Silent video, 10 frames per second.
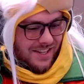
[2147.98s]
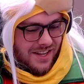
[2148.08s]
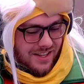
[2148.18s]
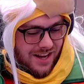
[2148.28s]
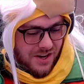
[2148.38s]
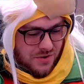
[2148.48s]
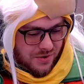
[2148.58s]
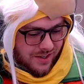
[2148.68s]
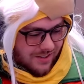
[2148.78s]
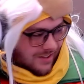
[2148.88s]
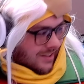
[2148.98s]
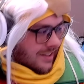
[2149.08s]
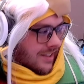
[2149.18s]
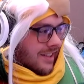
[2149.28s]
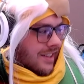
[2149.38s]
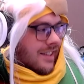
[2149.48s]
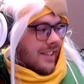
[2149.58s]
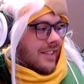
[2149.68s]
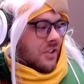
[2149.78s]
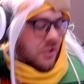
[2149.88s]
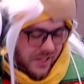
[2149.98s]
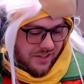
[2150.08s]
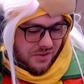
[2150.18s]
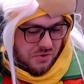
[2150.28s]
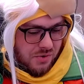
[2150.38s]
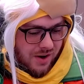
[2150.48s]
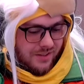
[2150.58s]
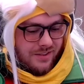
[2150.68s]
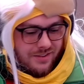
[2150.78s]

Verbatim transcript: Not you, Kingsit. Jesus Christ.